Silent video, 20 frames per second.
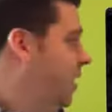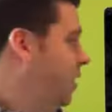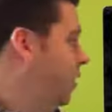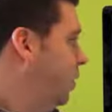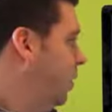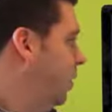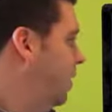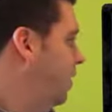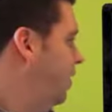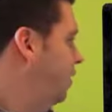
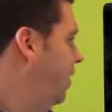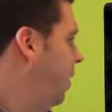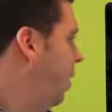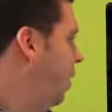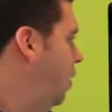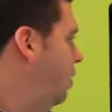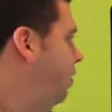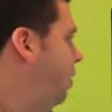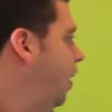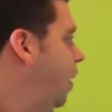So this is
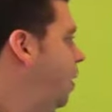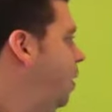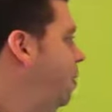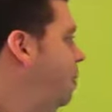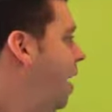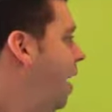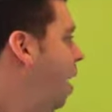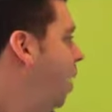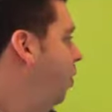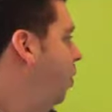very, very
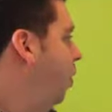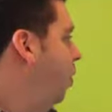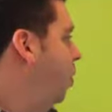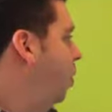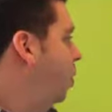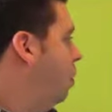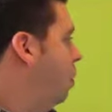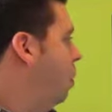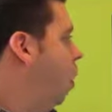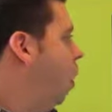powerful.
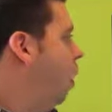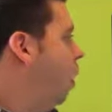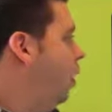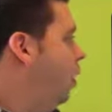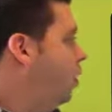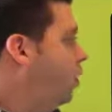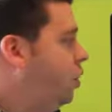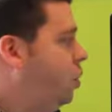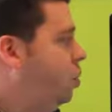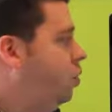The
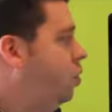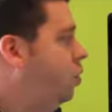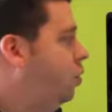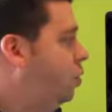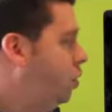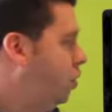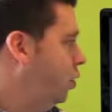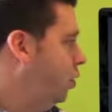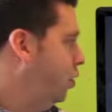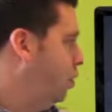more you
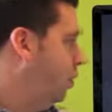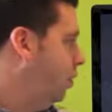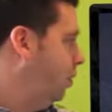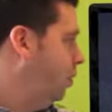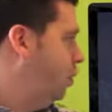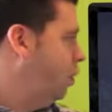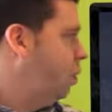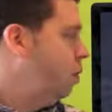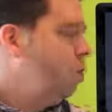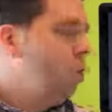do,
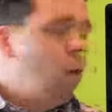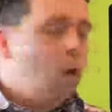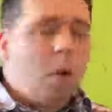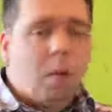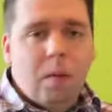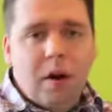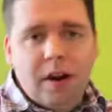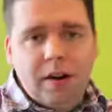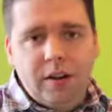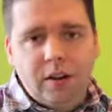the
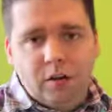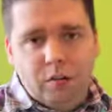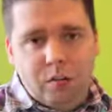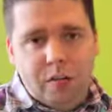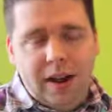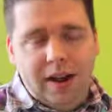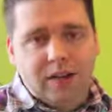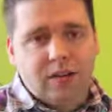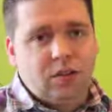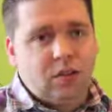more money you'll
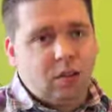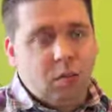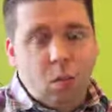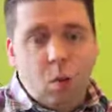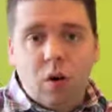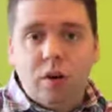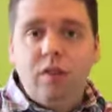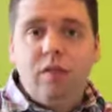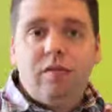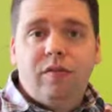make. So the
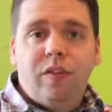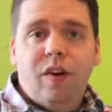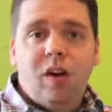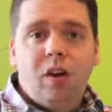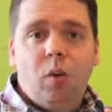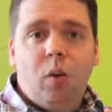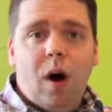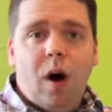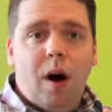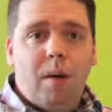more you
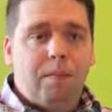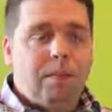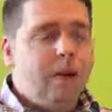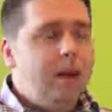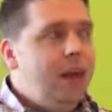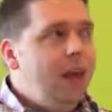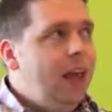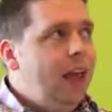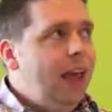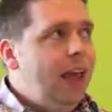follow
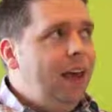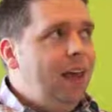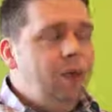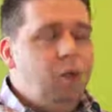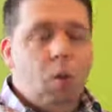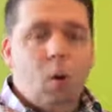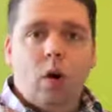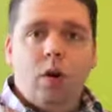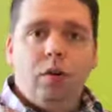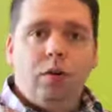up, and
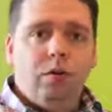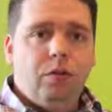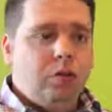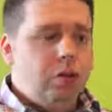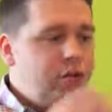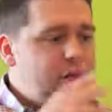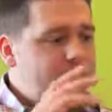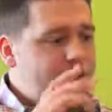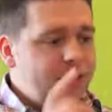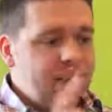the more you
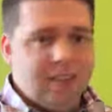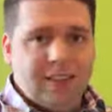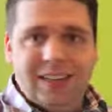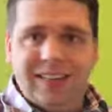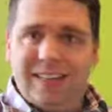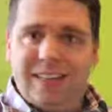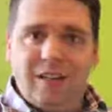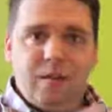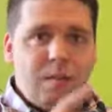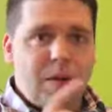use things
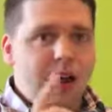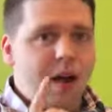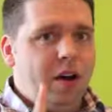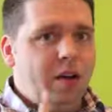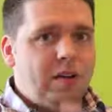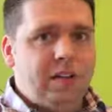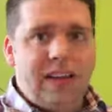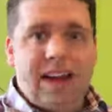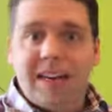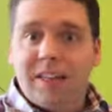like
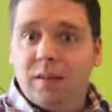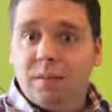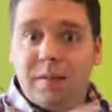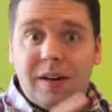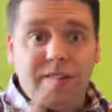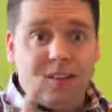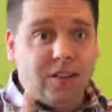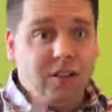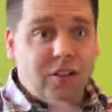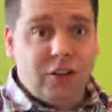email, text
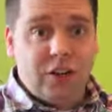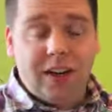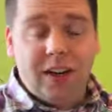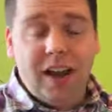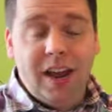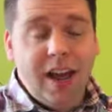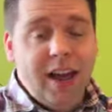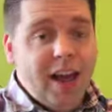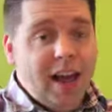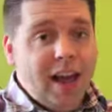
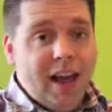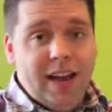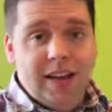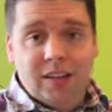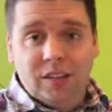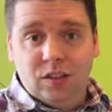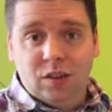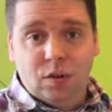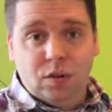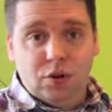messaging,
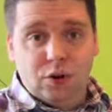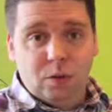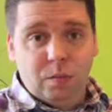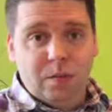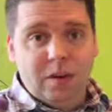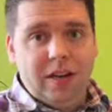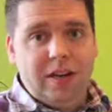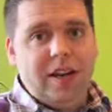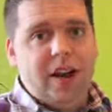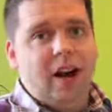and social
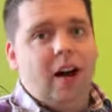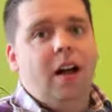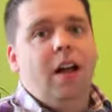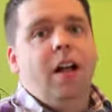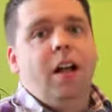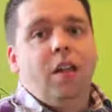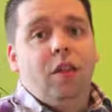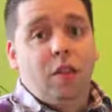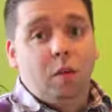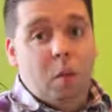
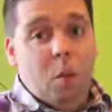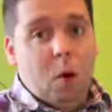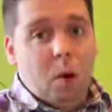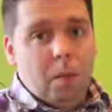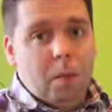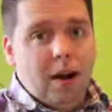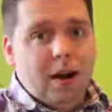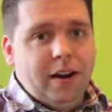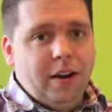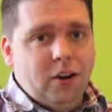media, the
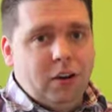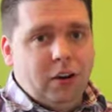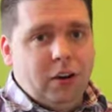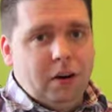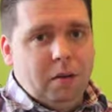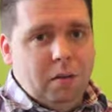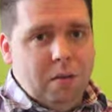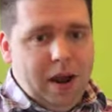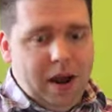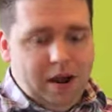more money you're
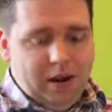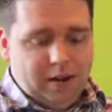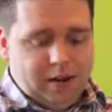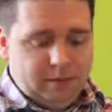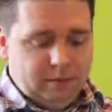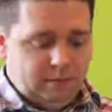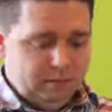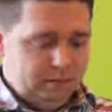going to make.